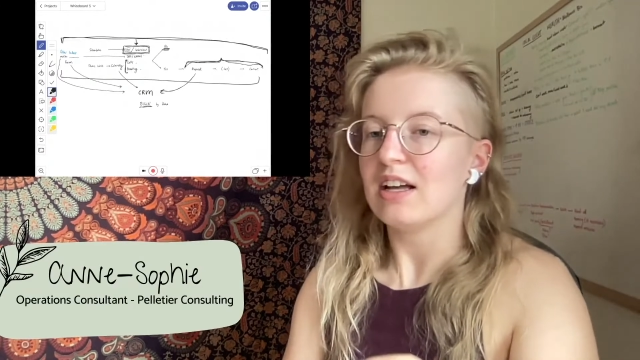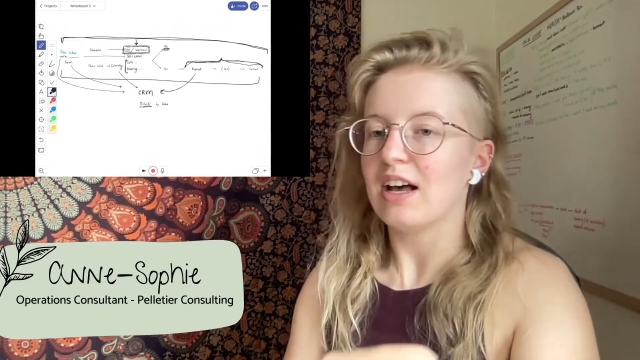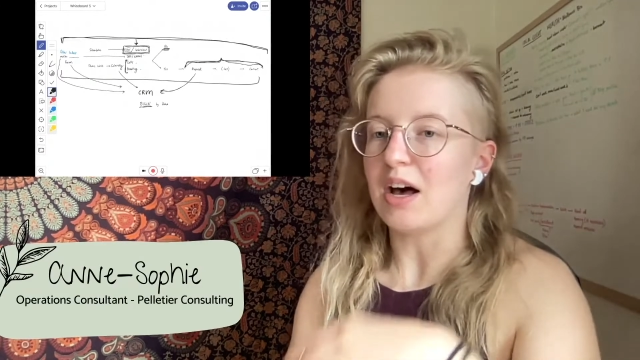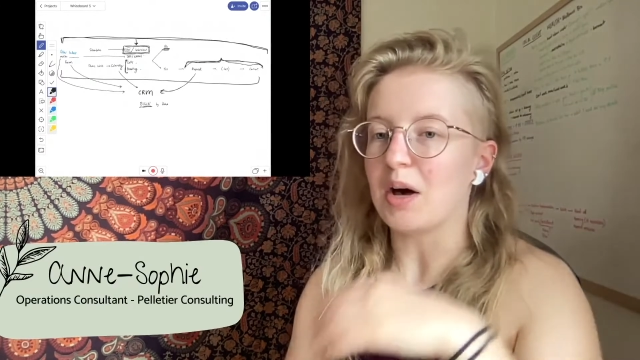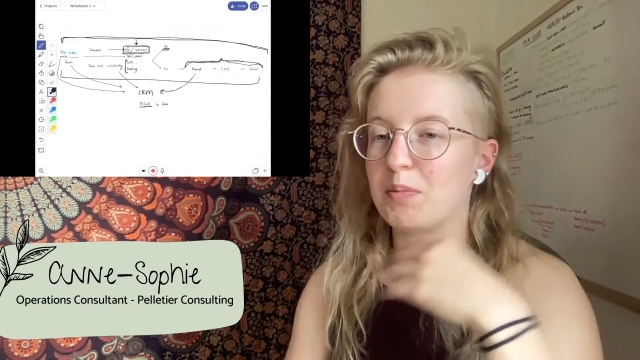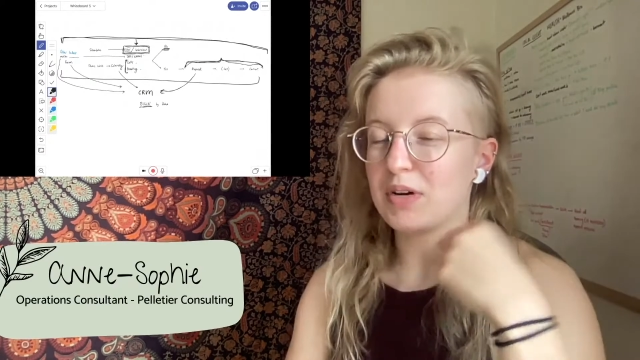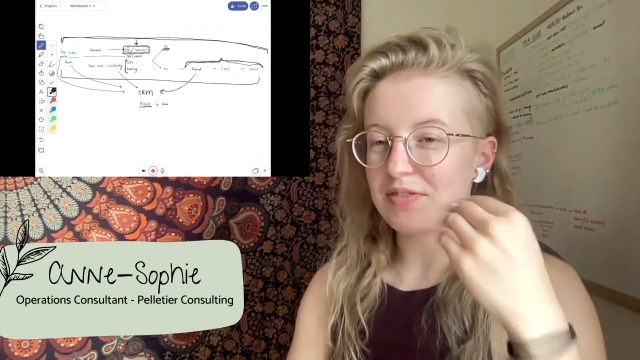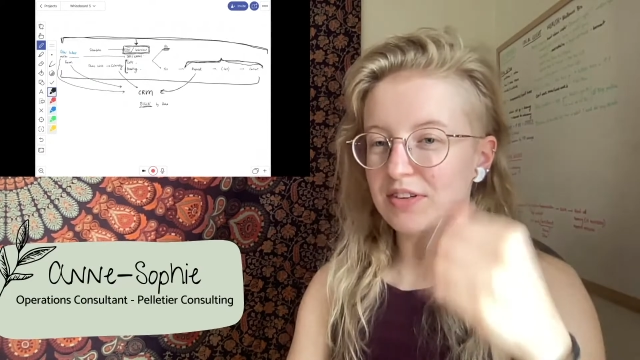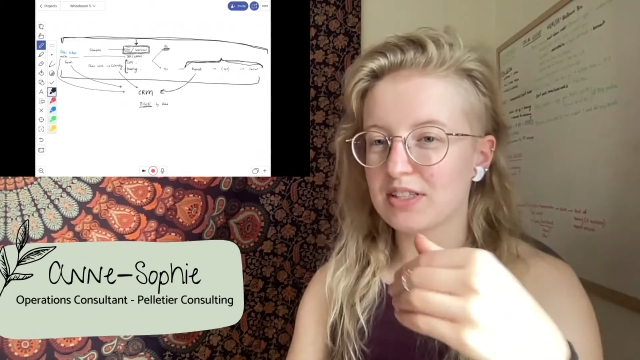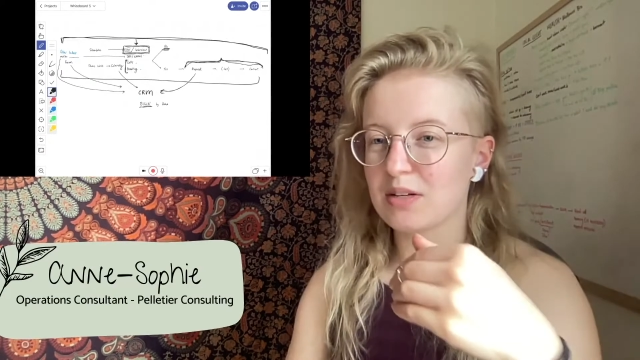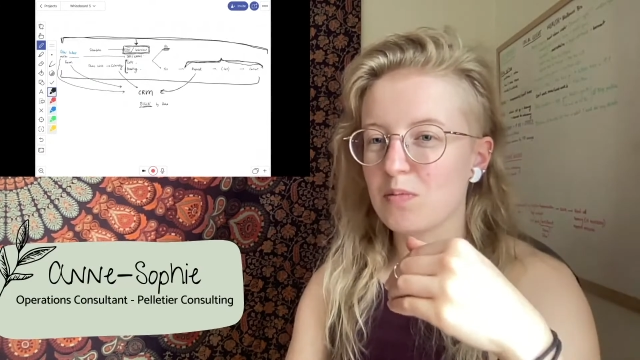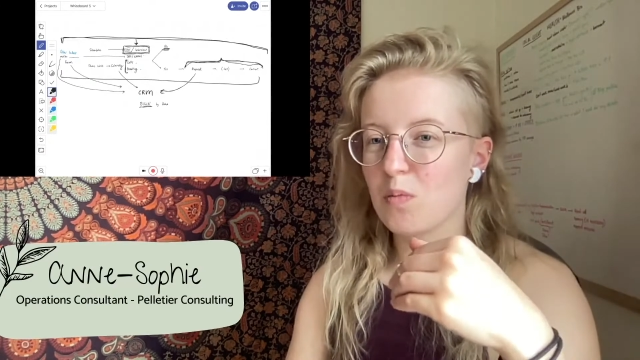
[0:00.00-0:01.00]
But if
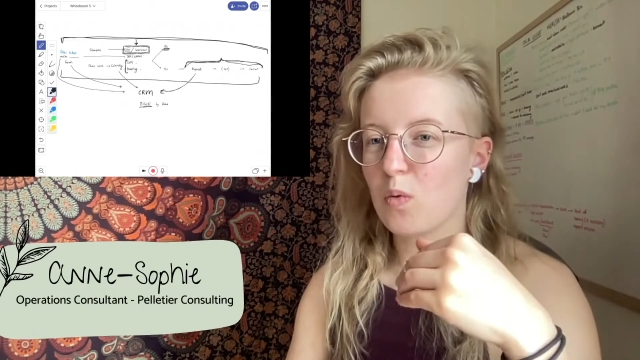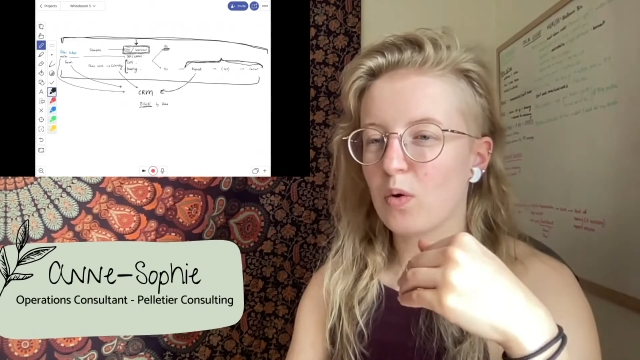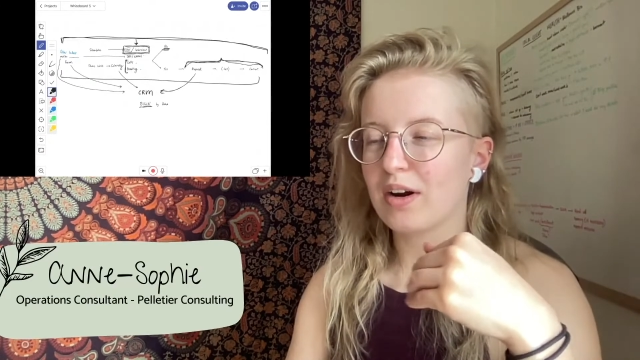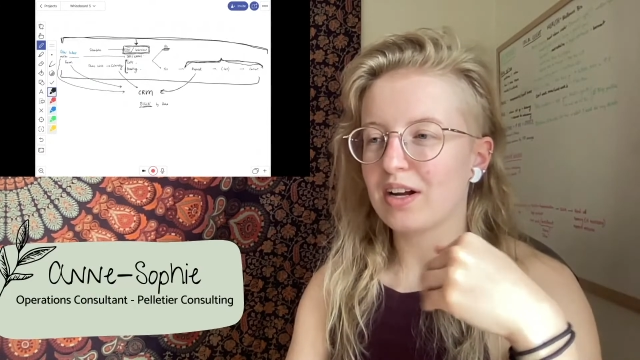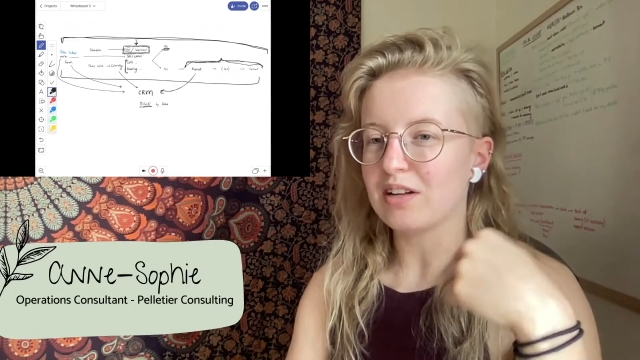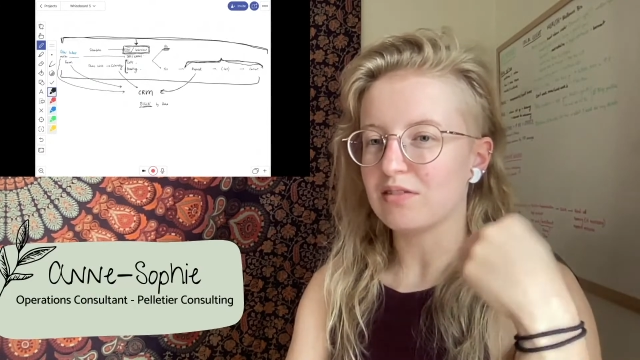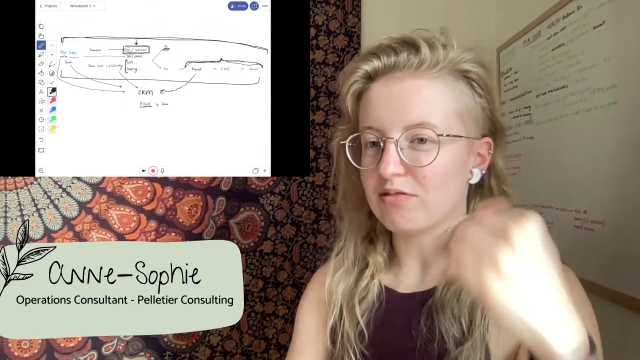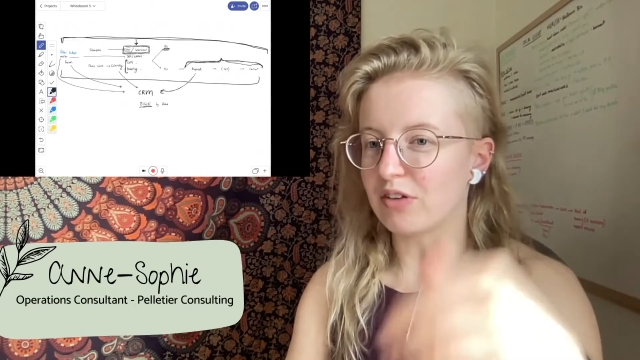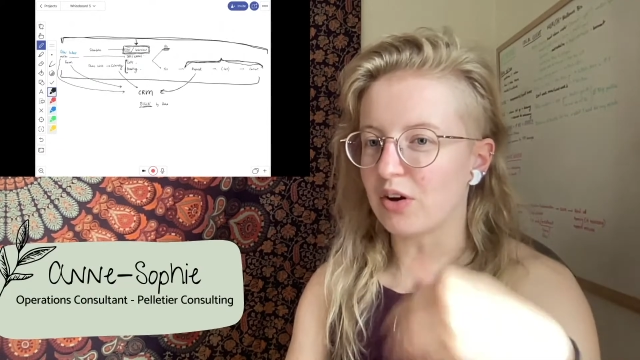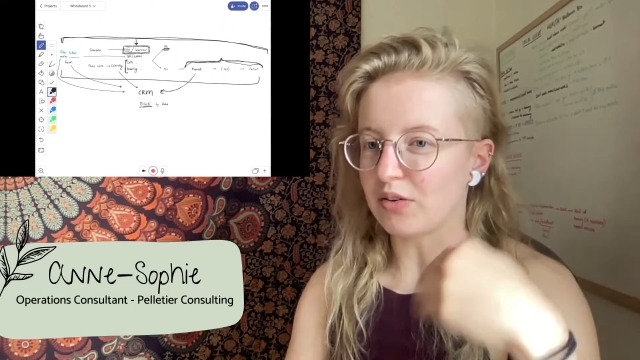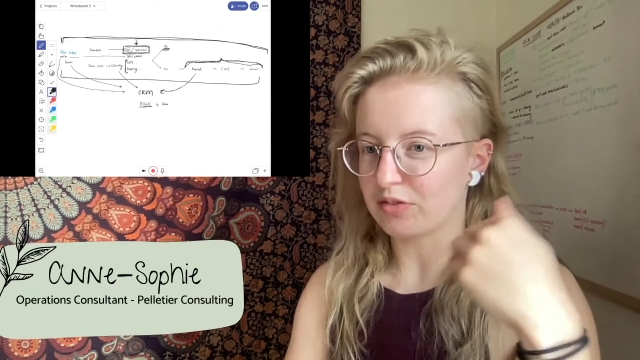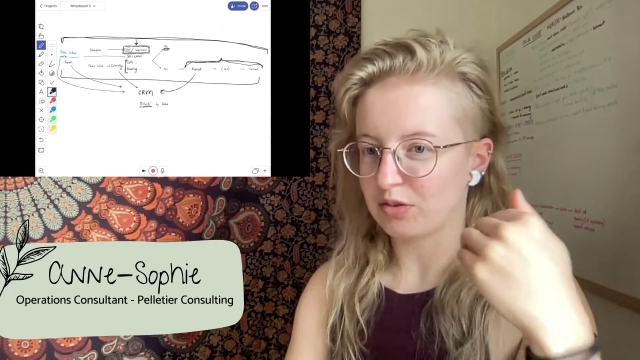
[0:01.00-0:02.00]
it's a more
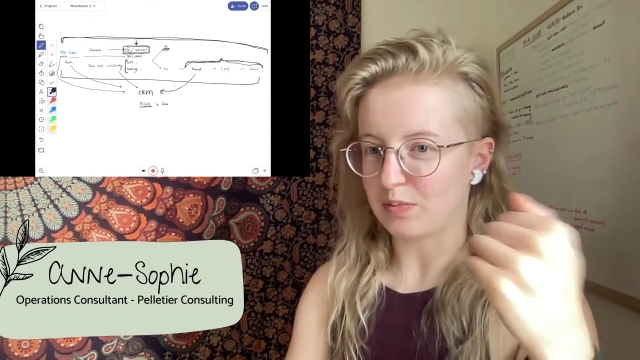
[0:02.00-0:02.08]
involved